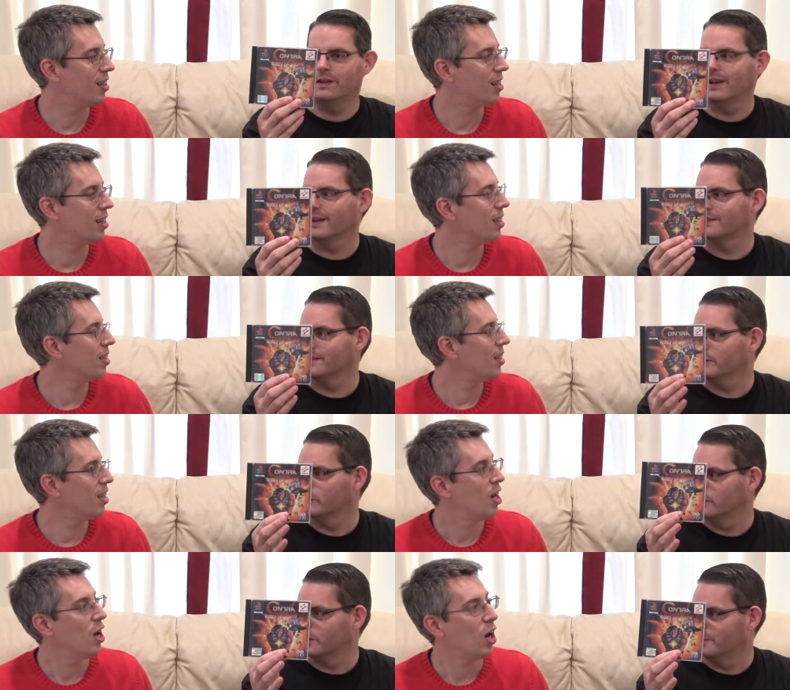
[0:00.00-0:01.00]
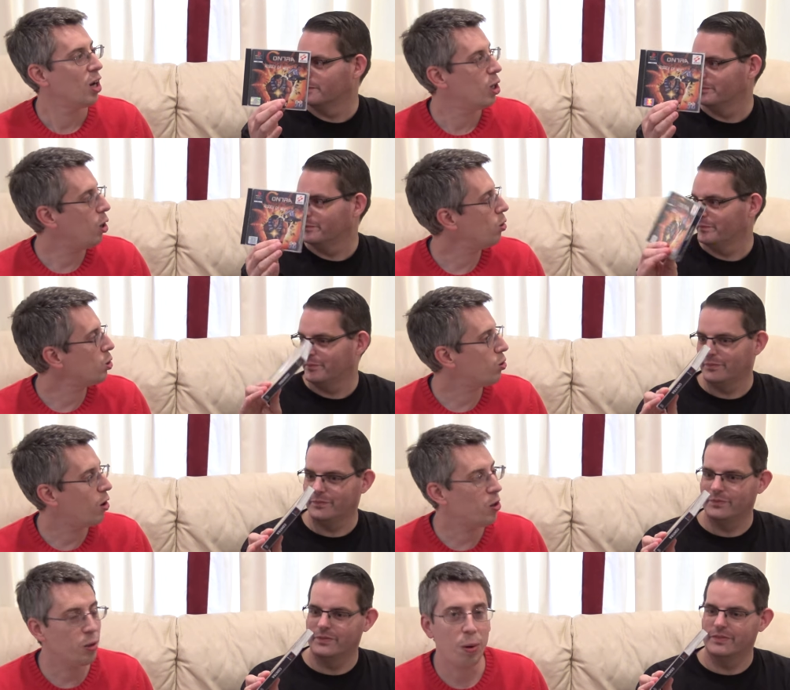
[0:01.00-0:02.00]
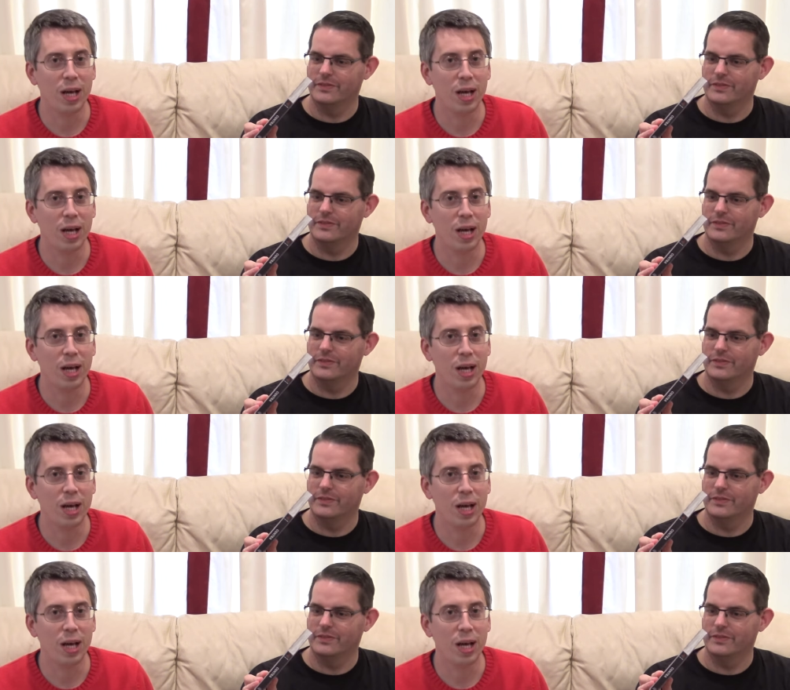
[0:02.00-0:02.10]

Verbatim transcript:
Speaker 1: Legacy of War.
Speaker 2: Contra on the